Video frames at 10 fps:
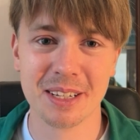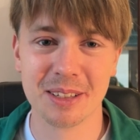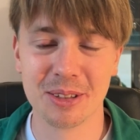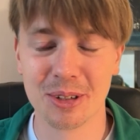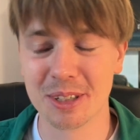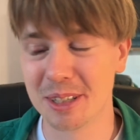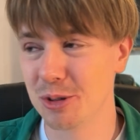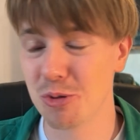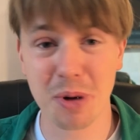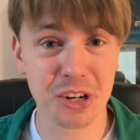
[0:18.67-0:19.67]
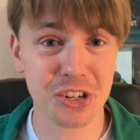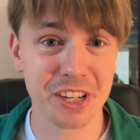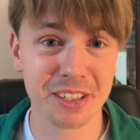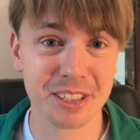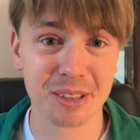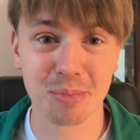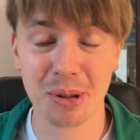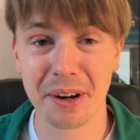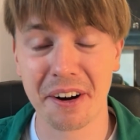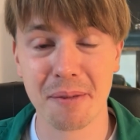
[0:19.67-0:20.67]
not a too much talented
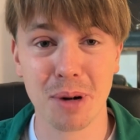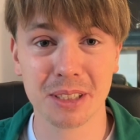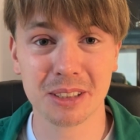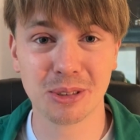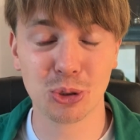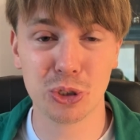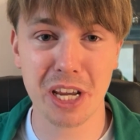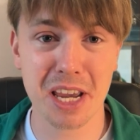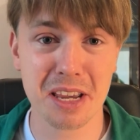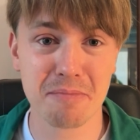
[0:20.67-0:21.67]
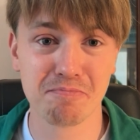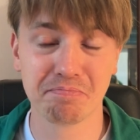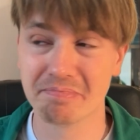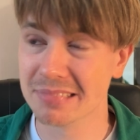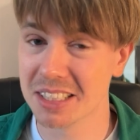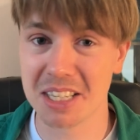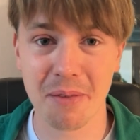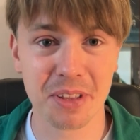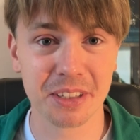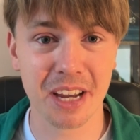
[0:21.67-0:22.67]
player, but today
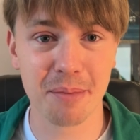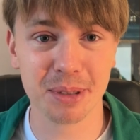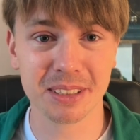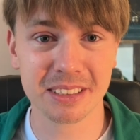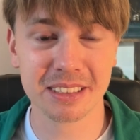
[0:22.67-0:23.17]
something happened.